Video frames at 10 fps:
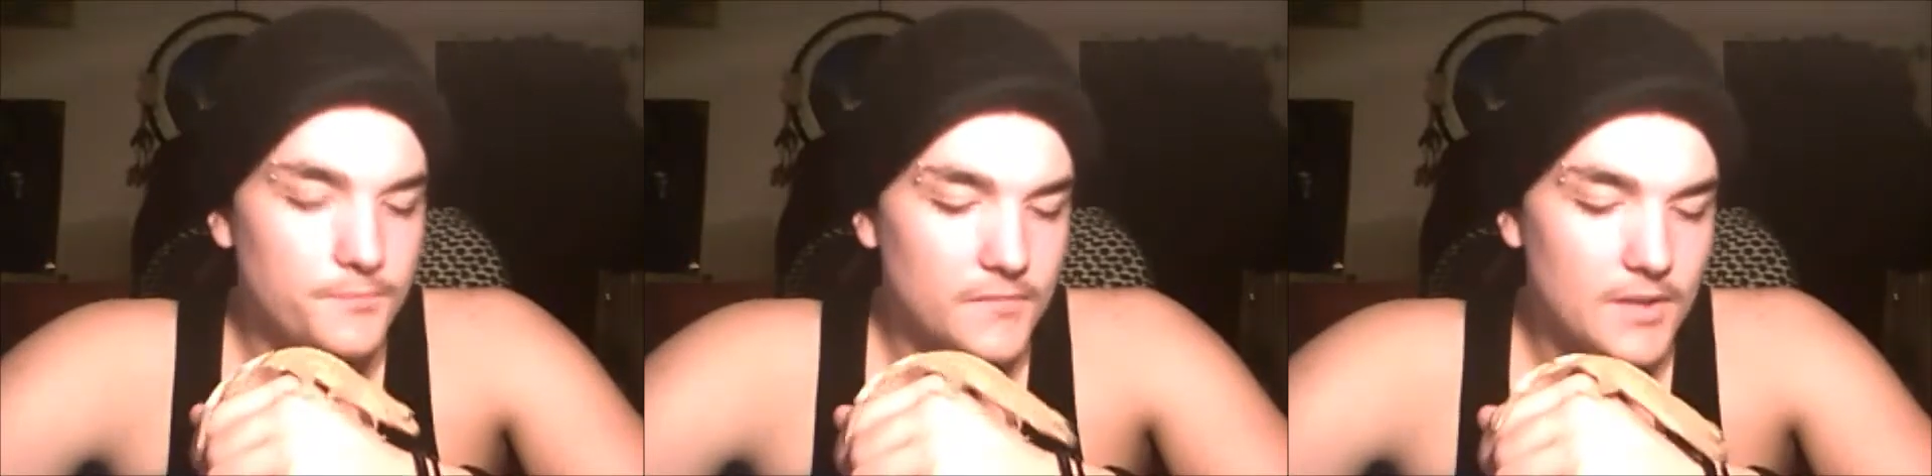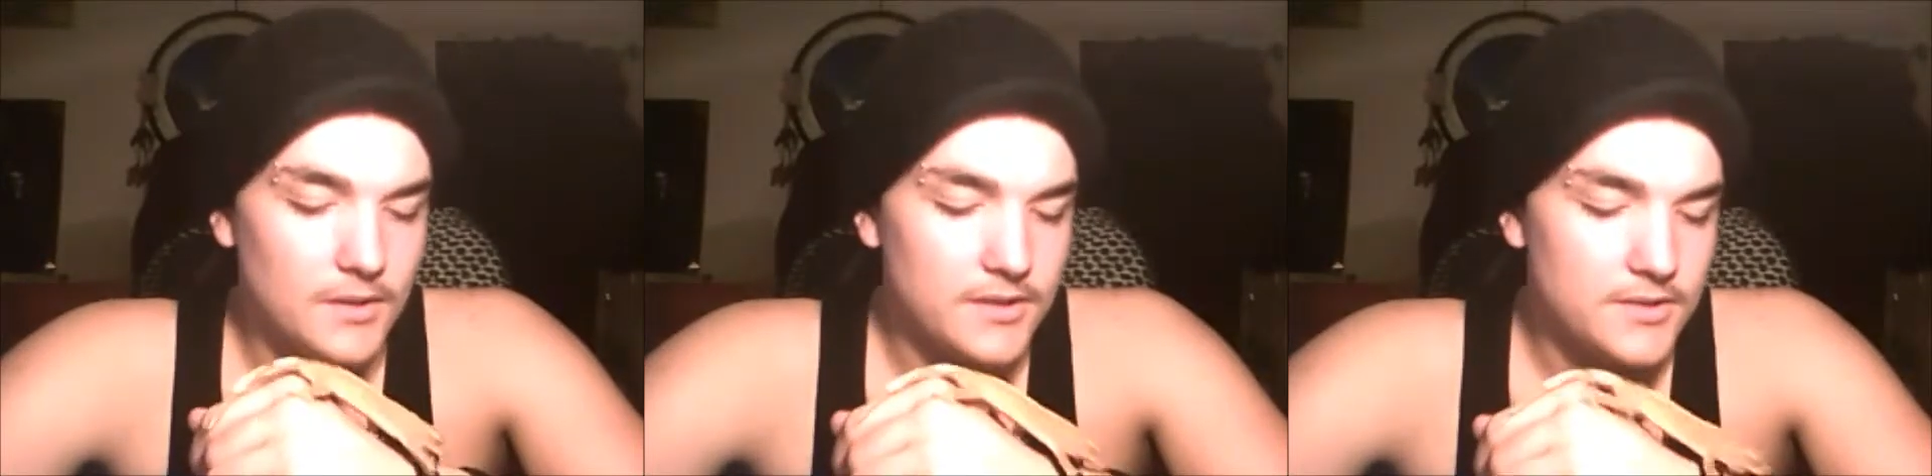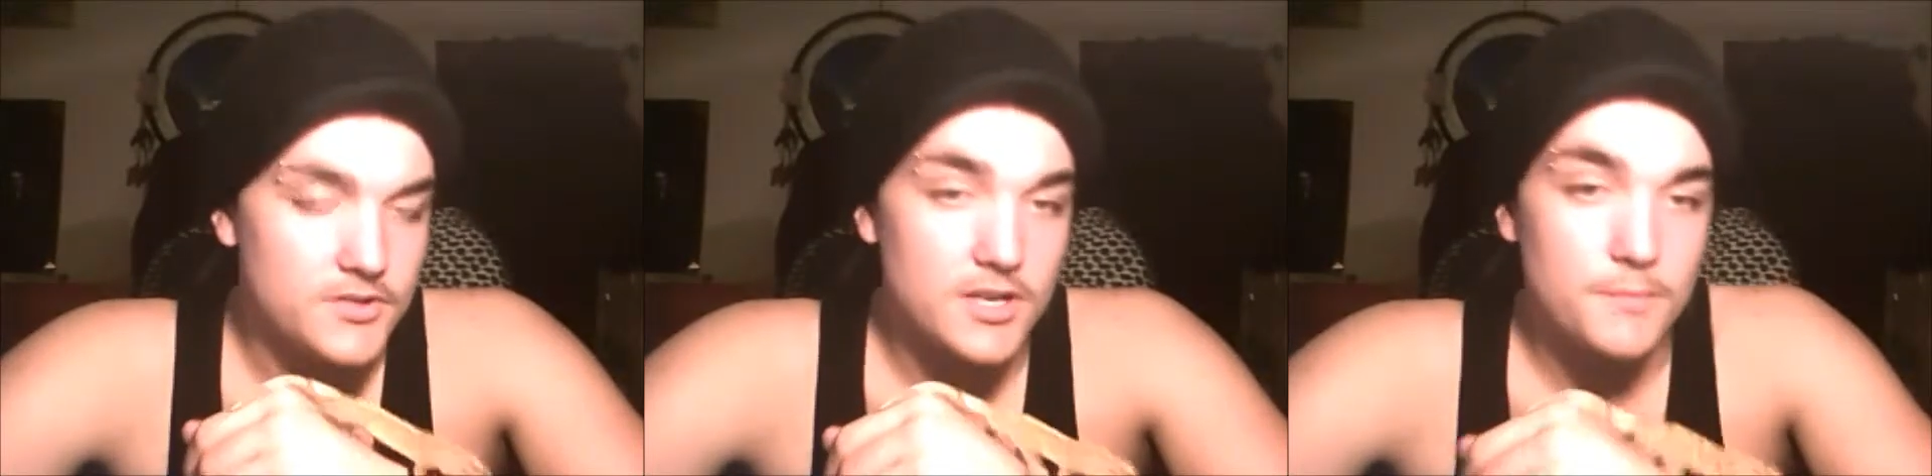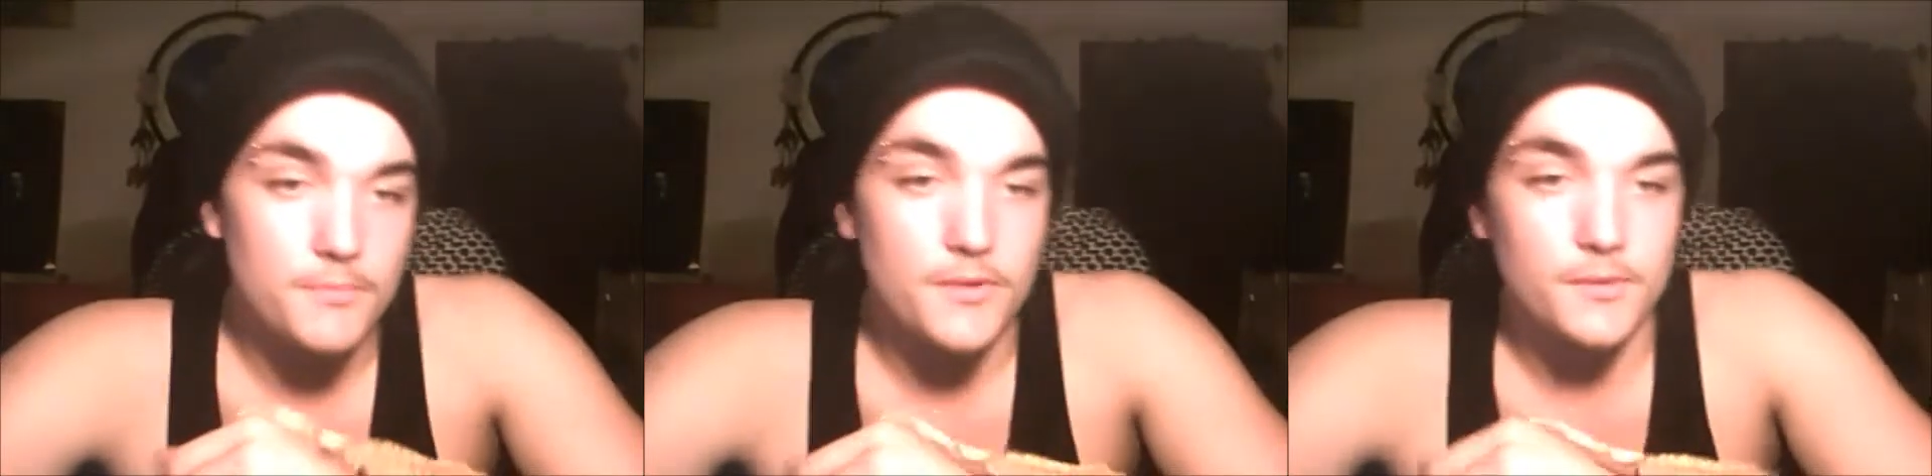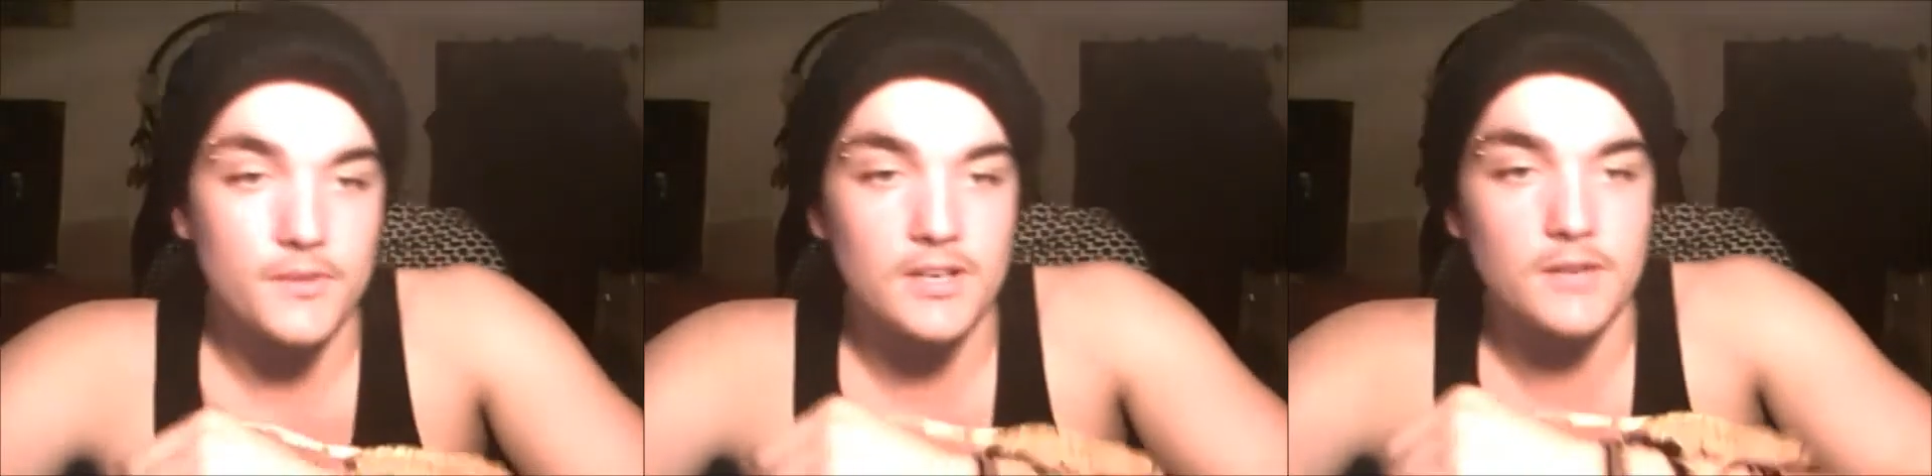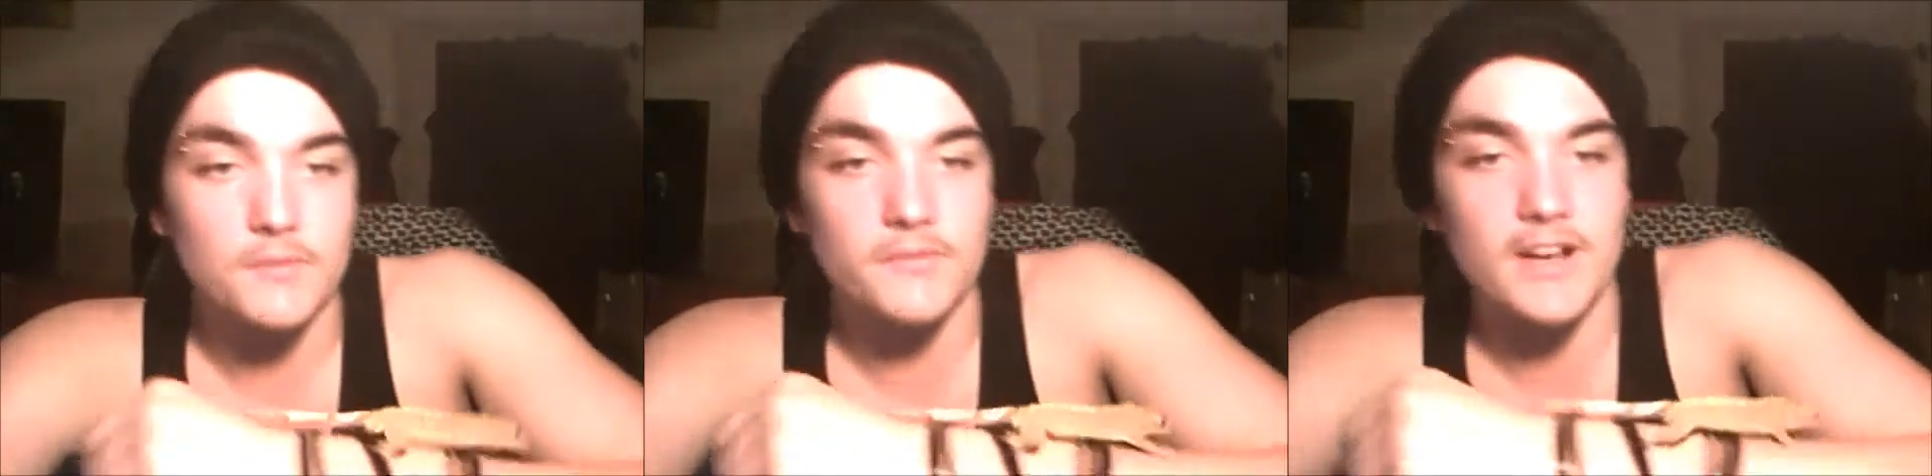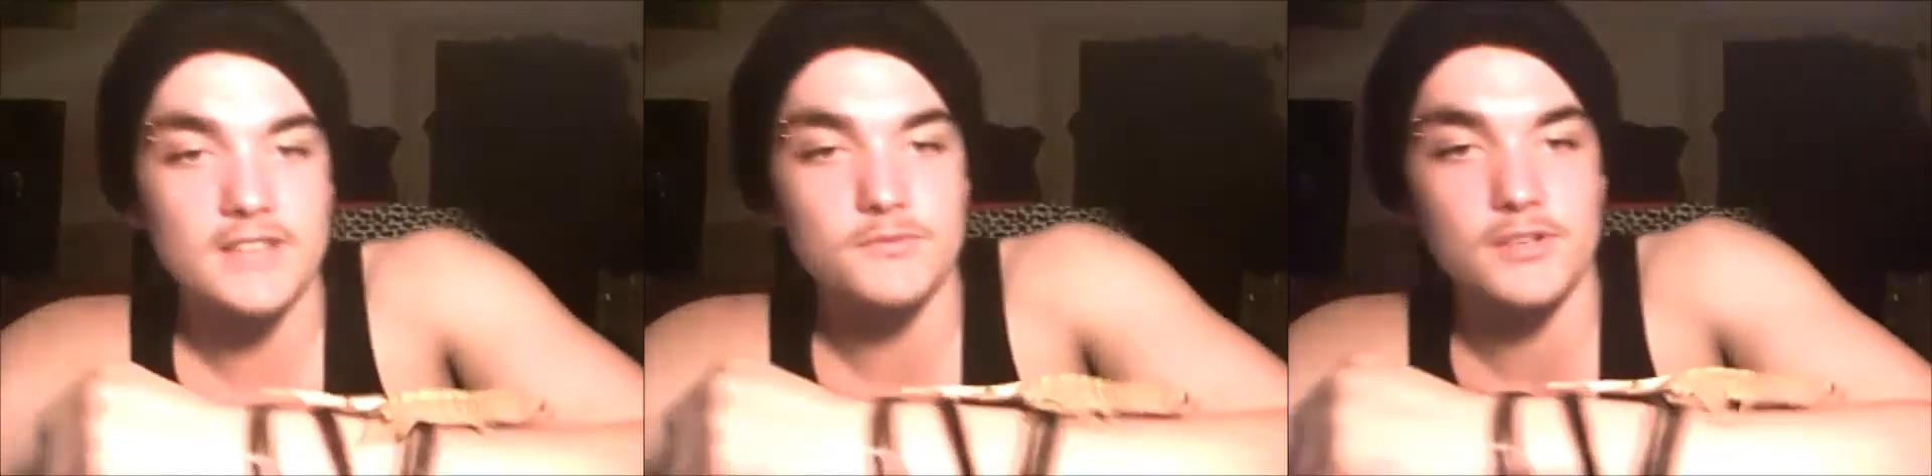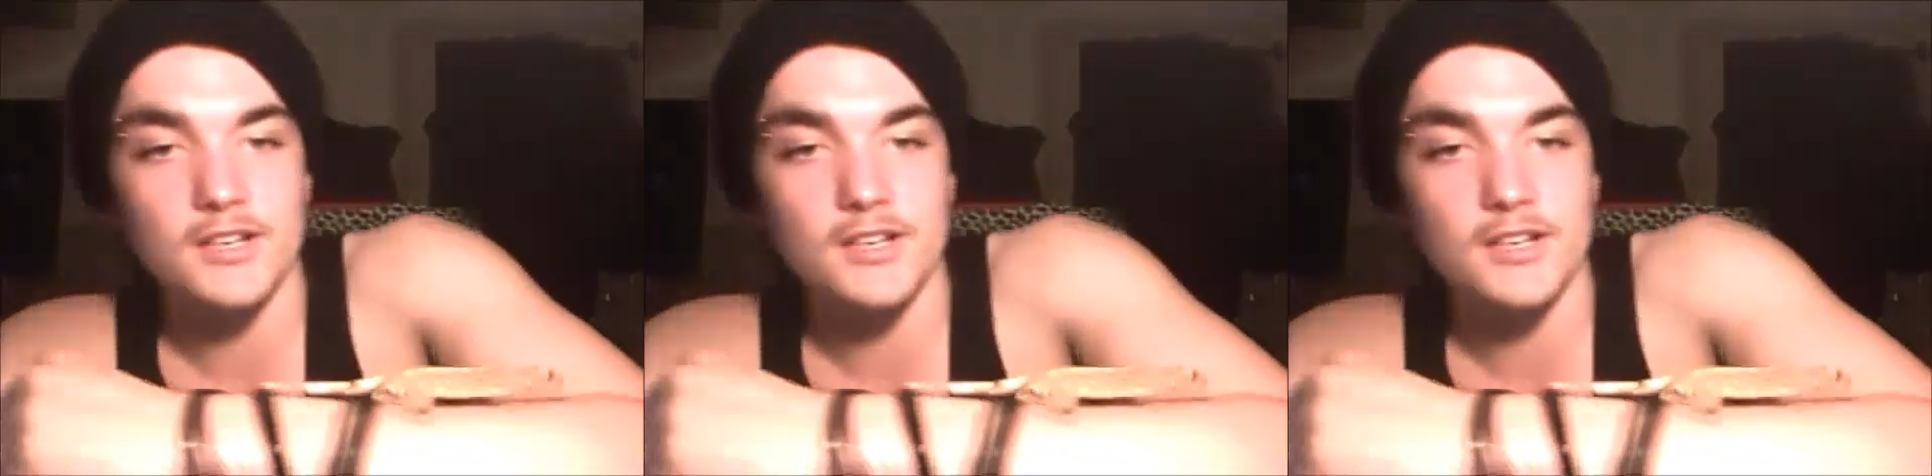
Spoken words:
They'll learn to jump. They'll do the little fast running